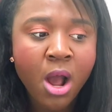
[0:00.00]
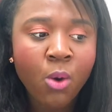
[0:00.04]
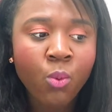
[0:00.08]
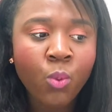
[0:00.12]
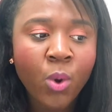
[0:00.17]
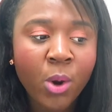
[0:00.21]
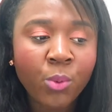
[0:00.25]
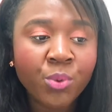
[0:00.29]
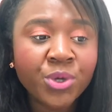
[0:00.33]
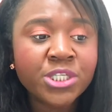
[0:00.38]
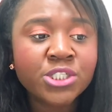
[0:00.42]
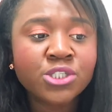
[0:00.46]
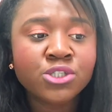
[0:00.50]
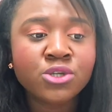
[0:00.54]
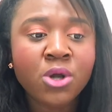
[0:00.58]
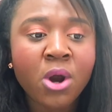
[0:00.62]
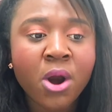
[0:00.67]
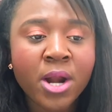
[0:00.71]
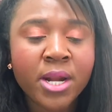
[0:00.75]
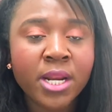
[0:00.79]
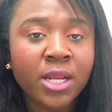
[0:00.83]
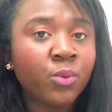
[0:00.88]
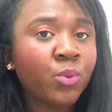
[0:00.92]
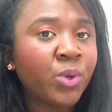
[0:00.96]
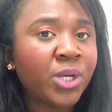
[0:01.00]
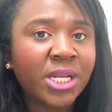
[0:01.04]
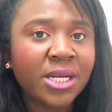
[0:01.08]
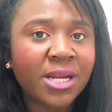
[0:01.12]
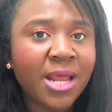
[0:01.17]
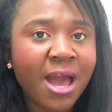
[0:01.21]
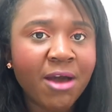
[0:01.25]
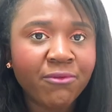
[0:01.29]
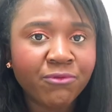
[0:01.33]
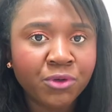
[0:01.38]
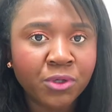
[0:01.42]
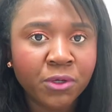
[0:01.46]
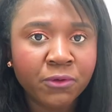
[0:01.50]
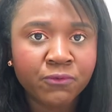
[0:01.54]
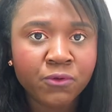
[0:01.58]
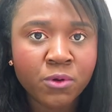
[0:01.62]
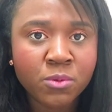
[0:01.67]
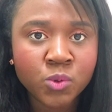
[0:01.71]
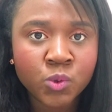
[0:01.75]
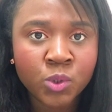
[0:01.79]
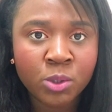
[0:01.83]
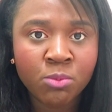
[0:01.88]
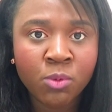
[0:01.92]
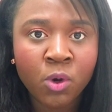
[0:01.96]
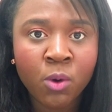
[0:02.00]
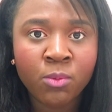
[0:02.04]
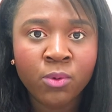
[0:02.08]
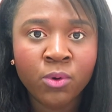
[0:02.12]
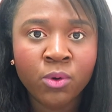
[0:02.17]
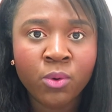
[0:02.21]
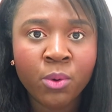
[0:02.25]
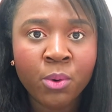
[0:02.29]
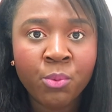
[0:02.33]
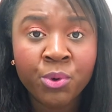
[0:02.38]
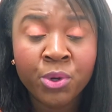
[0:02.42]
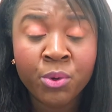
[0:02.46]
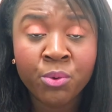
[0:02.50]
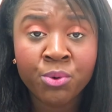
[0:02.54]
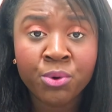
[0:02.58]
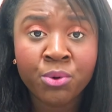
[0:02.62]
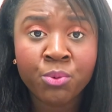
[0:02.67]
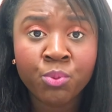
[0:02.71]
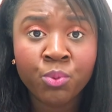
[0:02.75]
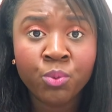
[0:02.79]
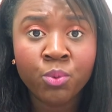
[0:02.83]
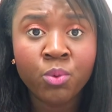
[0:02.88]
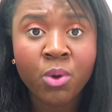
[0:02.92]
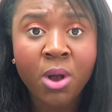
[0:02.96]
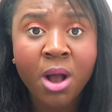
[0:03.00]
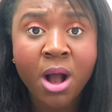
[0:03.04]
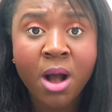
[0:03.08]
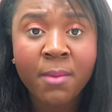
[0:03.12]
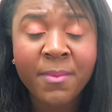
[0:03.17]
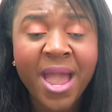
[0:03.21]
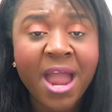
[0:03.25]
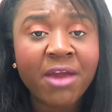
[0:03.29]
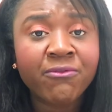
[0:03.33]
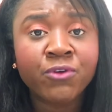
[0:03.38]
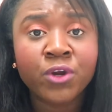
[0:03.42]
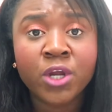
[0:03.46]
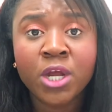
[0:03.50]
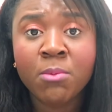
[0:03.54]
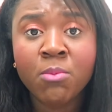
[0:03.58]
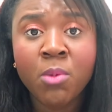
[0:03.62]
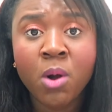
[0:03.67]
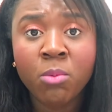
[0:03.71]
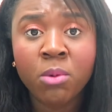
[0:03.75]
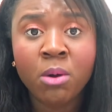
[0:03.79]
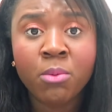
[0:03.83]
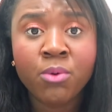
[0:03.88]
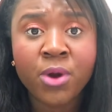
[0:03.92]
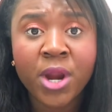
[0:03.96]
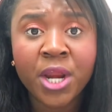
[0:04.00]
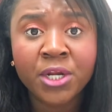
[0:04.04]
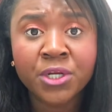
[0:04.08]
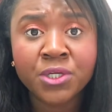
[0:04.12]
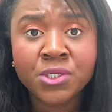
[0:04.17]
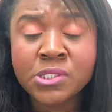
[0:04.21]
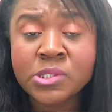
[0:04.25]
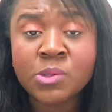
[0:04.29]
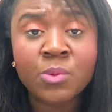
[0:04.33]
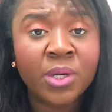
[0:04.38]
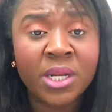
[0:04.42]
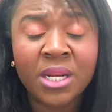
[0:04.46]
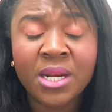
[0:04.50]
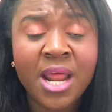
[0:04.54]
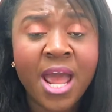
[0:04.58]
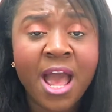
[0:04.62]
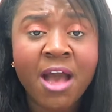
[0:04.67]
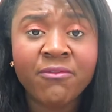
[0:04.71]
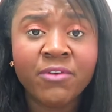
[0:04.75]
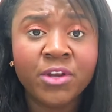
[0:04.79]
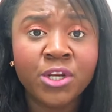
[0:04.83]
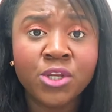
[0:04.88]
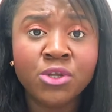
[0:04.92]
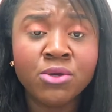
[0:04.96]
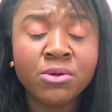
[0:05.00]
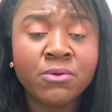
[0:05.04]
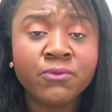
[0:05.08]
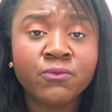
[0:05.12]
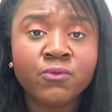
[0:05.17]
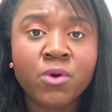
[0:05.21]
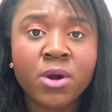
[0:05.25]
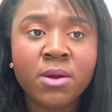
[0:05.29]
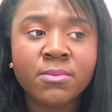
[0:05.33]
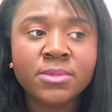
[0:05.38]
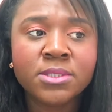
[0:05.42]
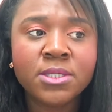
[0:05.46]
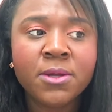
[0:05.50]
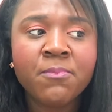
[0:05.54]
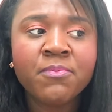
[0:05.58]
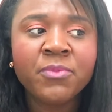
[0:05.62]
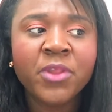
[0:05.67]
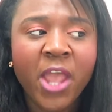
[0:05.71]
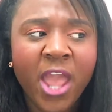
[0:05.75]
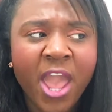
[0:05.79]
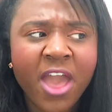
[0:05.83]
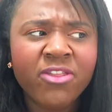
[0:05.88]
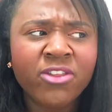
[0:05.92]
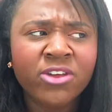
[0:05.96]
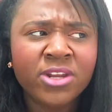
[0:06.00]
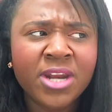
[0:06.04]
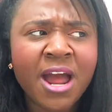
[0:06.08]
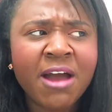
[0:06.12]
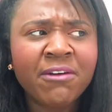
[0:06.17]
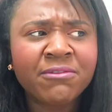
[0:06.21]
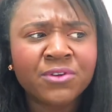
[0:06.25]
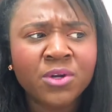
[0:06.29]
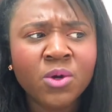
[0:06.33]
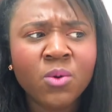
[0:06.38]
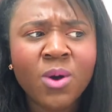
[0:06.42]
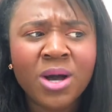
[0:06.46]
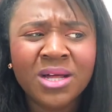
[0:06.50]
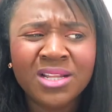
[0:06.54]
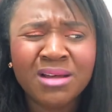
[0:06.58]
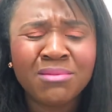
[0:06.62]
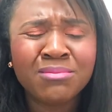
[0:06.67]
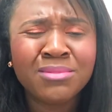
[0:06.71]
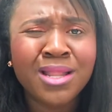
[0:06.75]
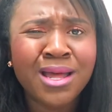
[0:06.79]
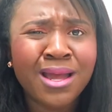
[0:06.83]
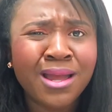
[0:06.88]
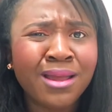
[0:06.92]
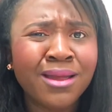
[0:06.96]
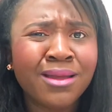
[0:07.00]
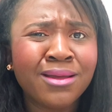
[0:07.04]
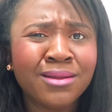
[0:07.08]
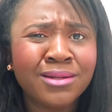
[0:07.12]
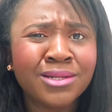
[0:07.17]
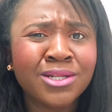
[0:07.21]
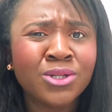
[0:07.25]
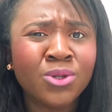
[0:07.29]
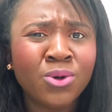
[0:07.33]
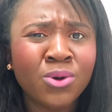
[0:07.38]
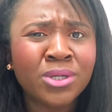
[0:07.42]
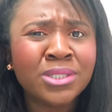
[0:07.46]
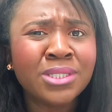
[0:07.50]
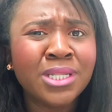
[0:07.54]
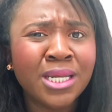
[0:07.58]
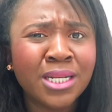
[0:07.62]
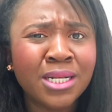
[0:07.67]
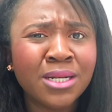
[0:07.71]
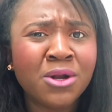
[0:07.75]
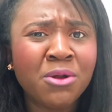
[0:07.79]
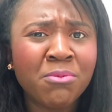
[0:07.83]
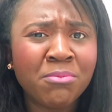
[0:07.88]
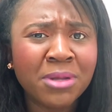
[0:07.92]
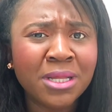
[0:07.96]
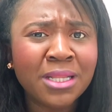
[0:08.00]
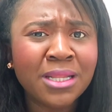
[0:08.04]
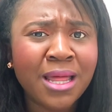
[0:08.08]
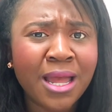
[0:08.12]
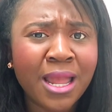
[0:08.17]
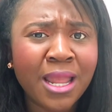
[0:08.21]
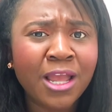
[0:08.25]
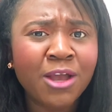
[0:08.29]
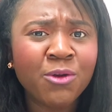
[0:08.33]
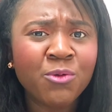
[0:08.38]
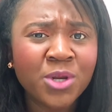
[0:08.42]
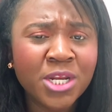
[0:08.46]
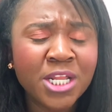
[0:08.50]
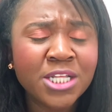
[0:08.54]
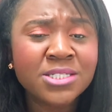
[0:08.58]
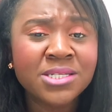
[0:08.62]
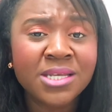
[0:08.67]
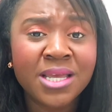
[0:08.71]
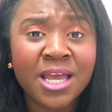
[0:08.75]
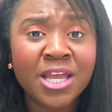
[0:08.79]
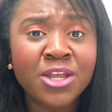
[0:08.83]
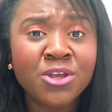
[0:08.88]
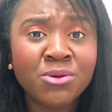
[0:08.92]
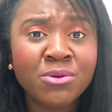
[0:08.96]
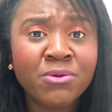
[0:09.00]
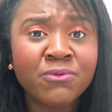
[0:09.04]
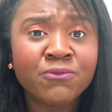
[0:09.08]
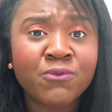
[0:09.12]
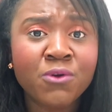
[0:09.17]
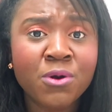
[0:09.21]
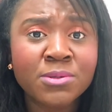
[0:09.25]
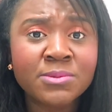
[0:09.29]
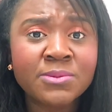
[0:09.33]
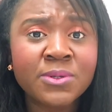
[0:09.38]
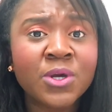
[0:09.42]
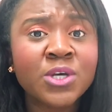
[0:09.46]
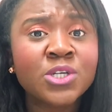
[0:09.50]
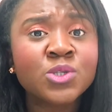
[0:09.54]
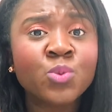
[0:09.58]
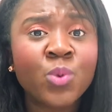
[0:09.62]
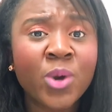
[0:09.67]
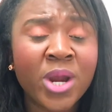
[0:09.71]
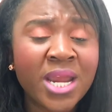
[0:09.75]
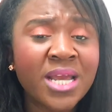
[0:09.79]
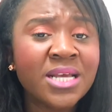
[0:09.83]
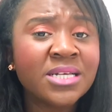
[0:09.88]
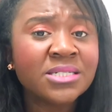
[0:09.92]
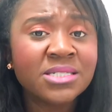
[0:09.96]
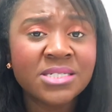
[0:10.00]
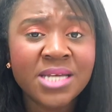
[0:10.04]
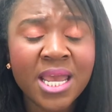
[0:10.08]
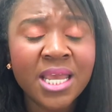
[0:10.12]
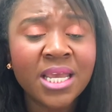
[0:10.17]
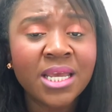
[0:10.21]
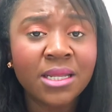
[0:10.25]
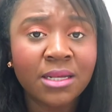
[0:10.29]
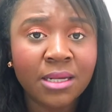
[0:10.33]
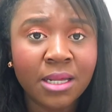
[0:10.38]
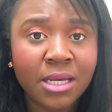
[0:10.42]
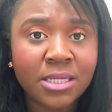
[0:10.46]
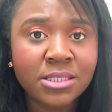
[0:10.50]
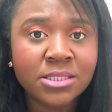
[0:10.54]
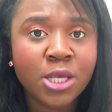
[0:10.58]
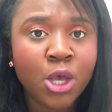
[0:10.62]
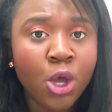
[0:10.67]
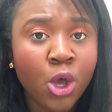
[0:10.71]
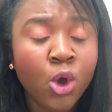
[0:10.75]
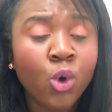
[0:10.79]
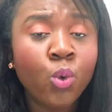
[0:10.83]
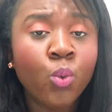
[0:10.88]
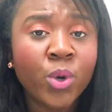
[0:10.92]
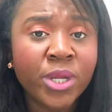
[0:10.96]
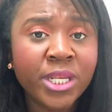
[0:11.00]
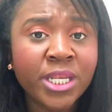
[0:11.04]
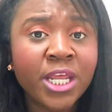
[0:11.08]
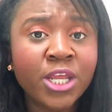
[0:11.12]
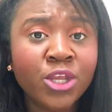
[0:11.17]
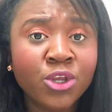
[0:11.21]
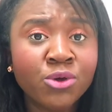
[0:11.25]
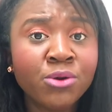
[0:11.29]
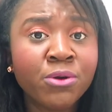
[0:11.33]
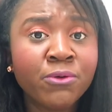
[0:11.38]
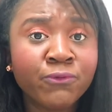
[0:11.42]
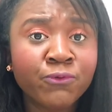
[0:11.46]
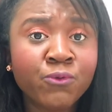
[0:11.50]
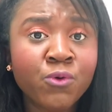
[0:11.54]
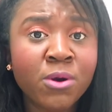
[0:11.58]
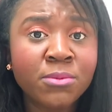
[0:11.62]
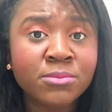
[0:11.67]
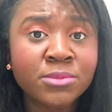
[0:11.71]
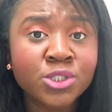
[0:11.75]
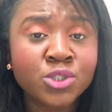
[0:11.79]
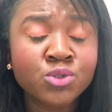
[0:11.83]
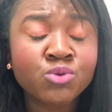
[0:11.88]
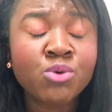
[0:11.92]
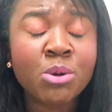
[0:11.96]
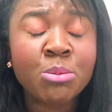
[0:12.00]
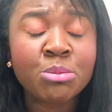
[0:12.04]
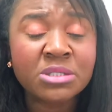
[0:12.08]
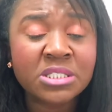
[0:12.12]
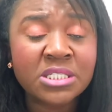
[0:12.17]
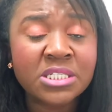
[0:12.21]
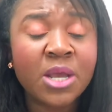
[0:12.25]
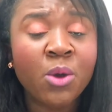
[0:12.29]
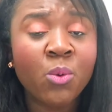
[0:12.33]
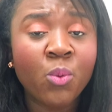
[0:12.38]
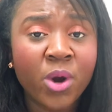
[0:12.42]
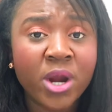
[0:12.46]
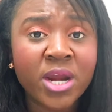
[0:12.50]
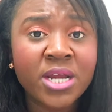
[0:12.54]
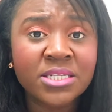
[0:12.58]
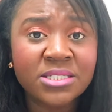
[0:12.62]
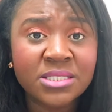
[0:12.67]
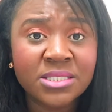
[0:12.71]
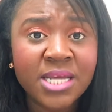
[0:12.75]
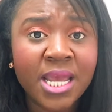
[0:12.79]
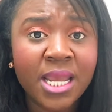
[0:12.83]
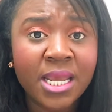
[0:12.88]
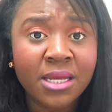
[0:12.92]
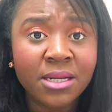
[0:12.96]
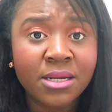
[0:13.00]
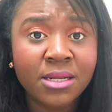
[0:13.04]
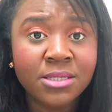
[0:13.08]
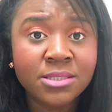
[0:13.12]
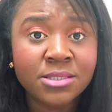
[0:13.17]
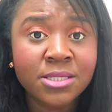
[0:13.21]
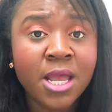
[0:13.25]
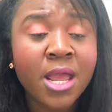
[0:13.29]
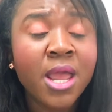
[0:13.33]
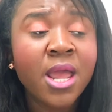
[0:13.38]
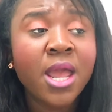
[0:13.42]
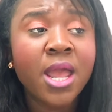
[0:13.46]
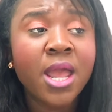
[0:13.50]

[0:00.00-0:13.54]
When we started, we didn't have uniforms with Mobile. When we were African Mobile Braiders, we didn't have any uniforms. And then after a while, I'm like, the Lord laid it on me like, we need to get uniforms, because where he's taking us, we need uniforms to represent where he's taking us.